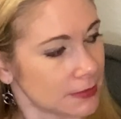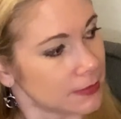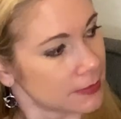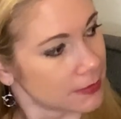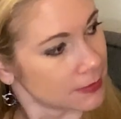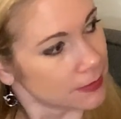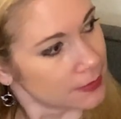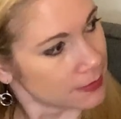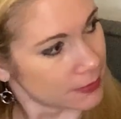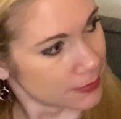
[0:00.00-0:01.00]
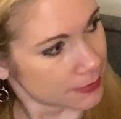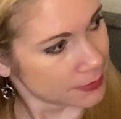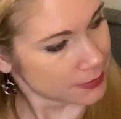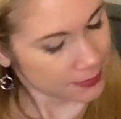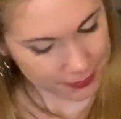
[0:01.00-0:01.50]

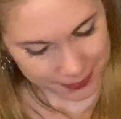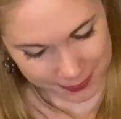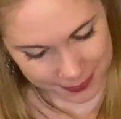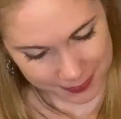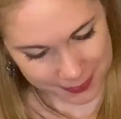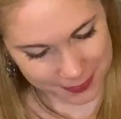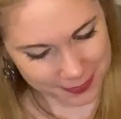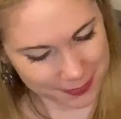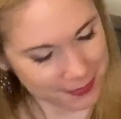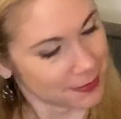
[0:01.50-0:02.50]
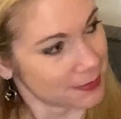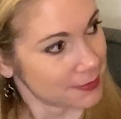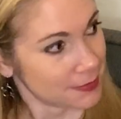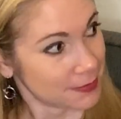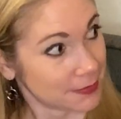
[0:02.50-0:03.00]

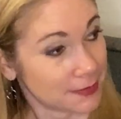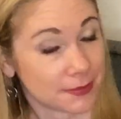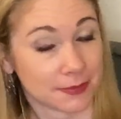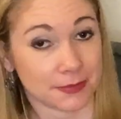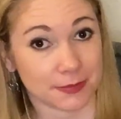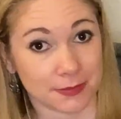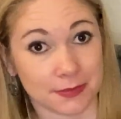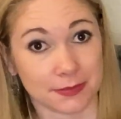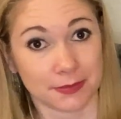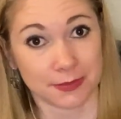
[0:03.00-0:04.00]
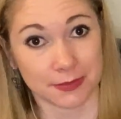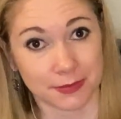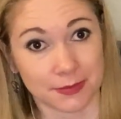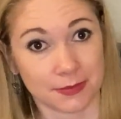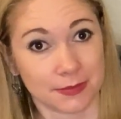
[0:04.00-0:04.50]

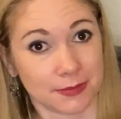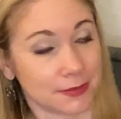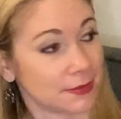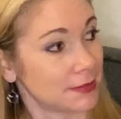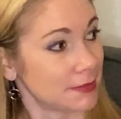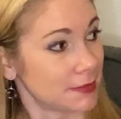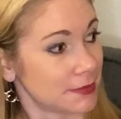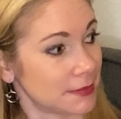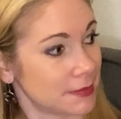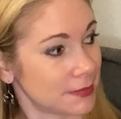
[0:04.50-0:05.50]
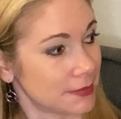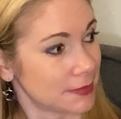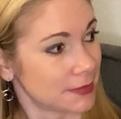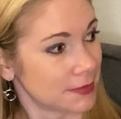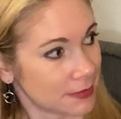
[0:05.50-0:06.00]

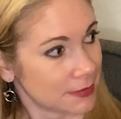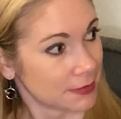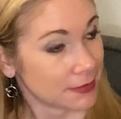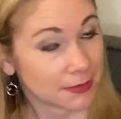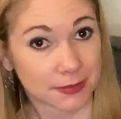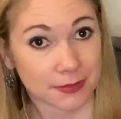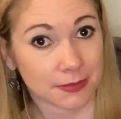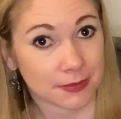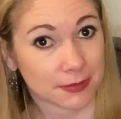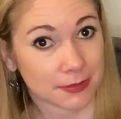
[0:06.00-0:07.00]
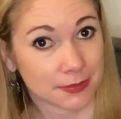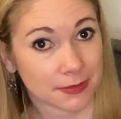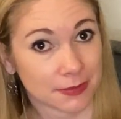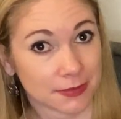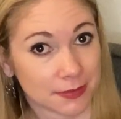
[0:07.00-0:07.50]
This person isn't speaking.